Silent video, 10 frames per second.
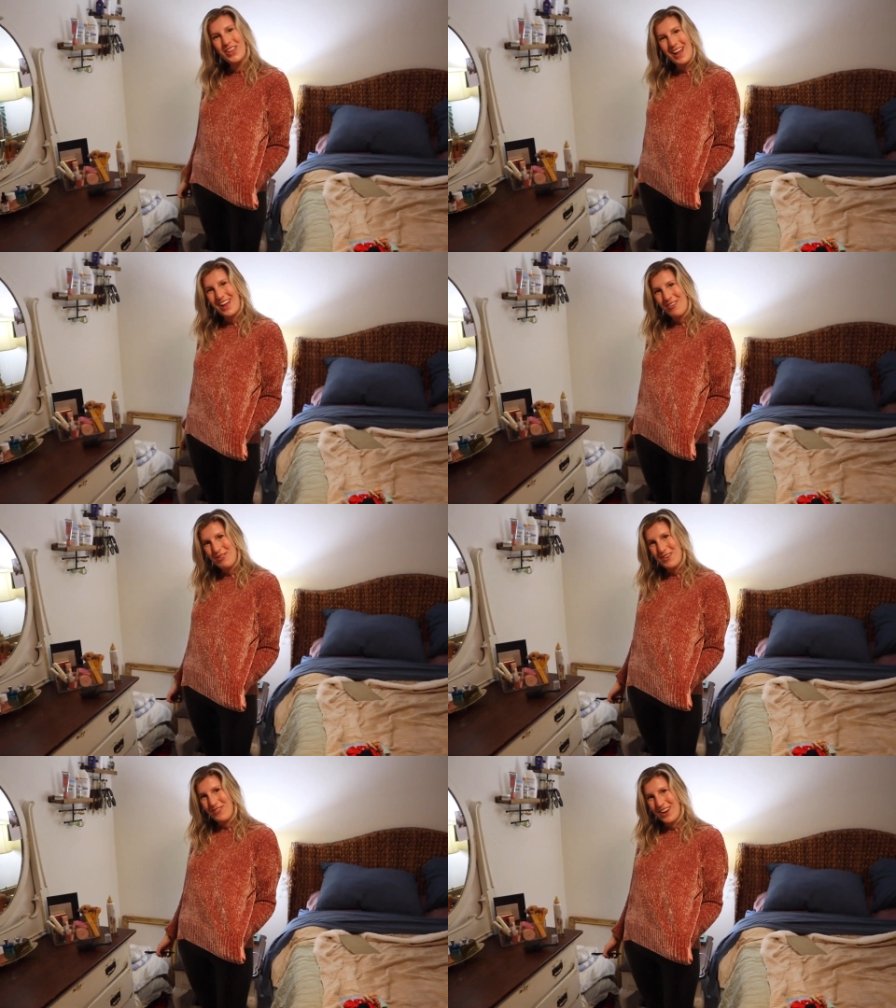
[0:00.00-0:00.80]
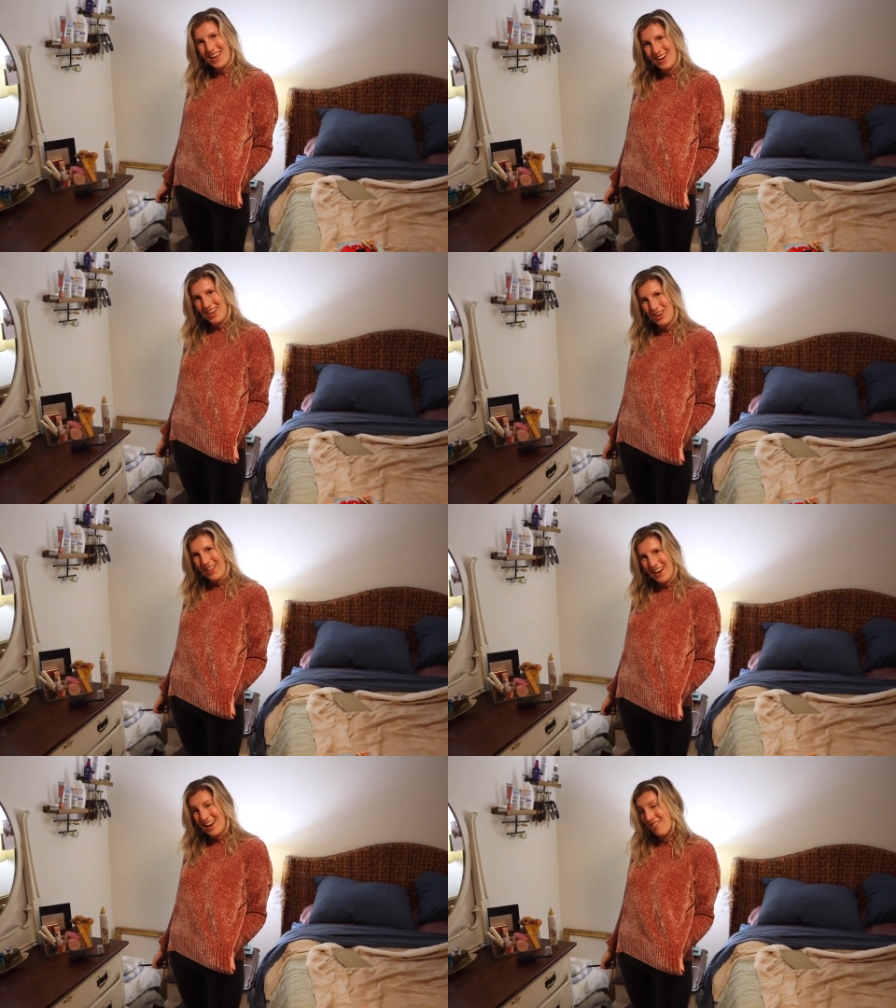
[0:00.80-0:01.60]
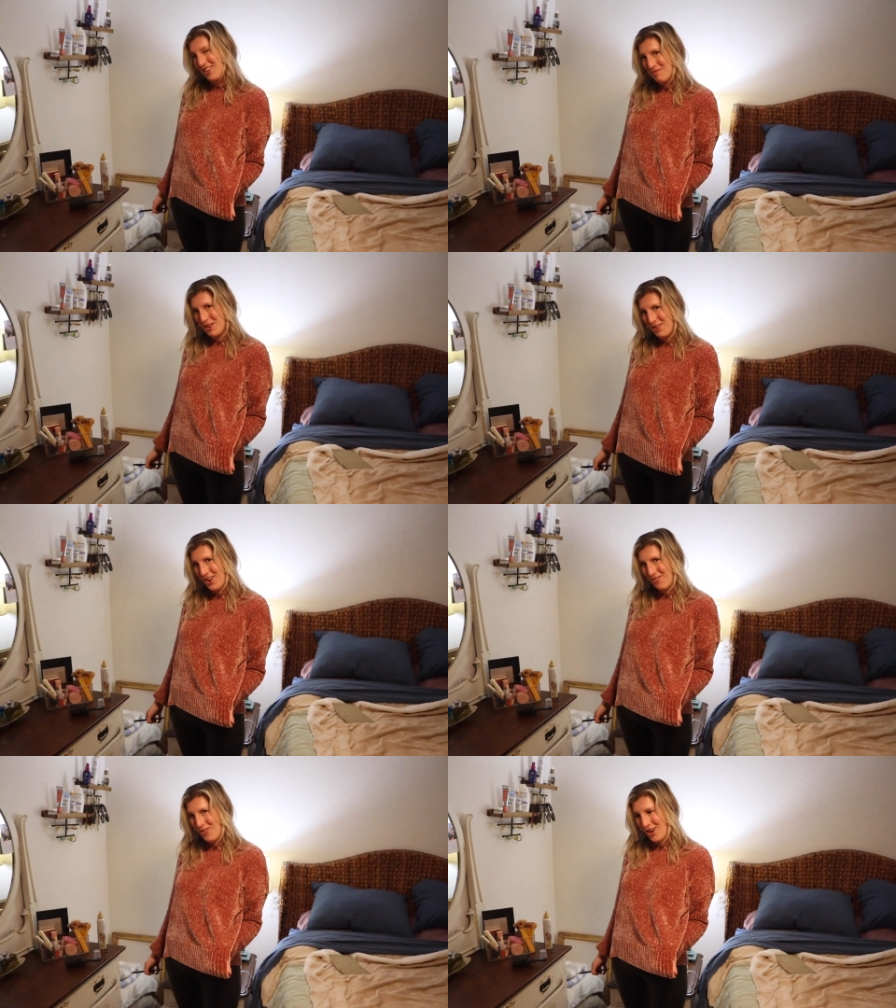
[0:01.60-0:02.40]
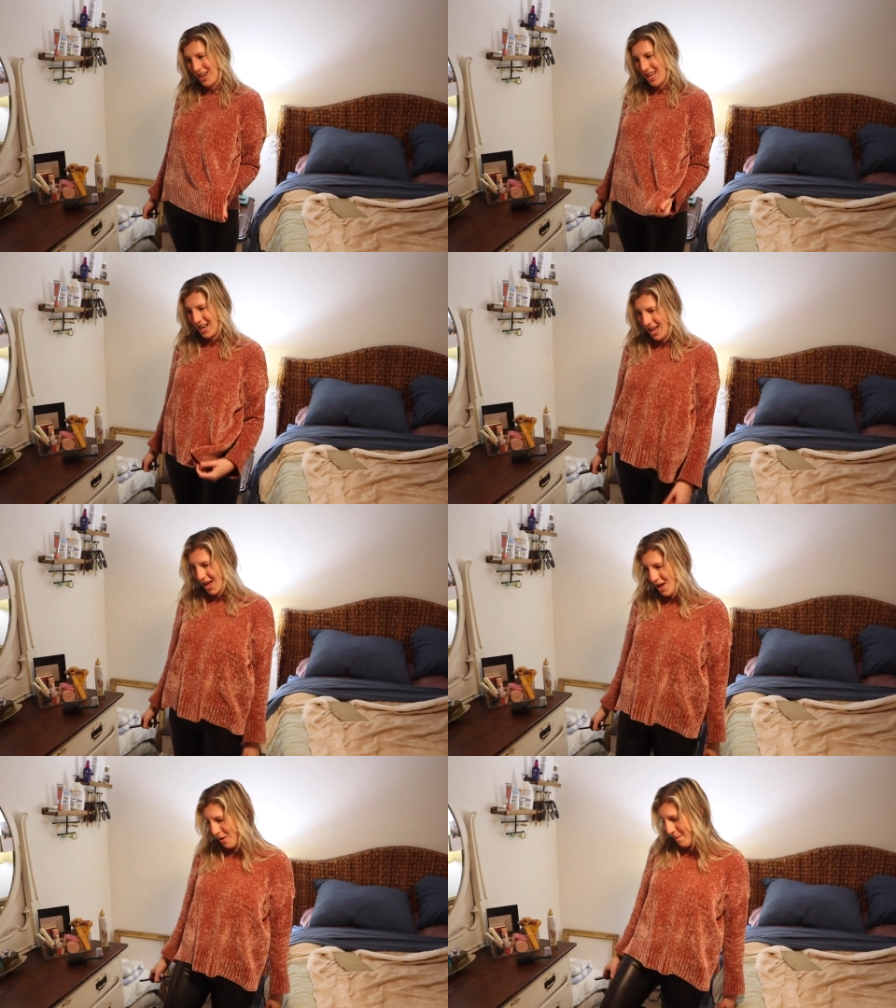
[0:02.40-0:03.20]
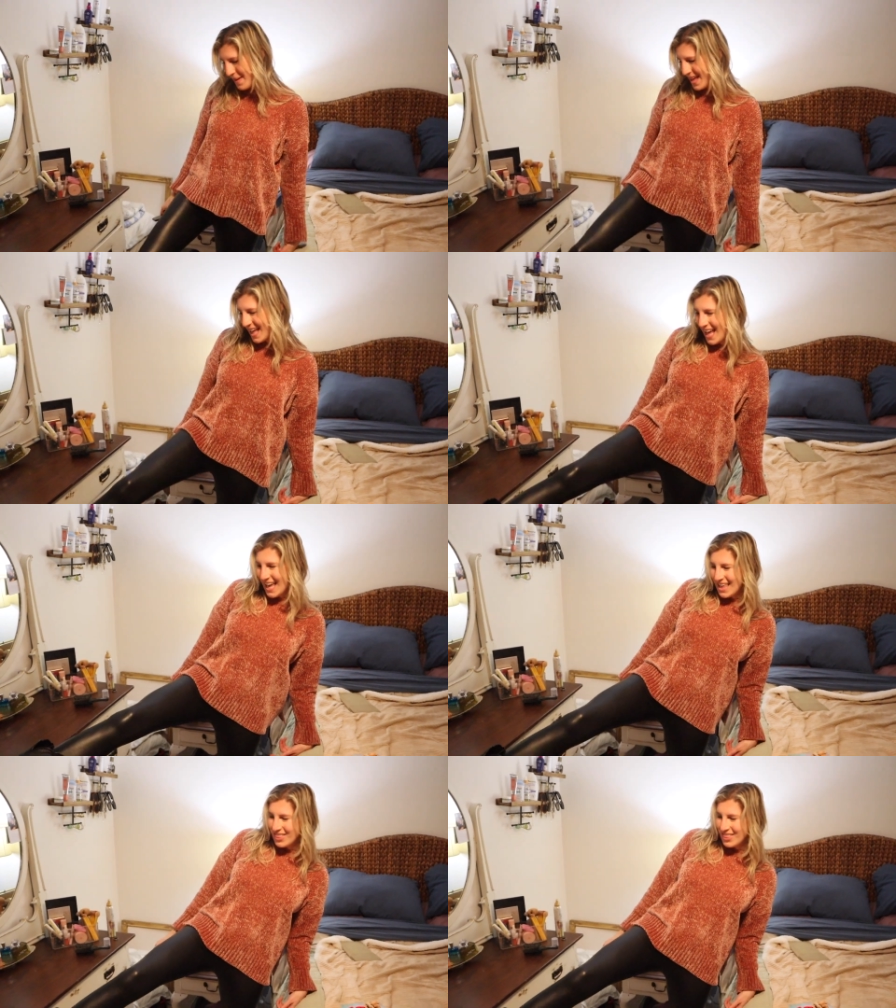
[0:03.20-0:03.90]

that I got from our friend Anna Caroline. I've been with her for it. We love um, Anna Caroline.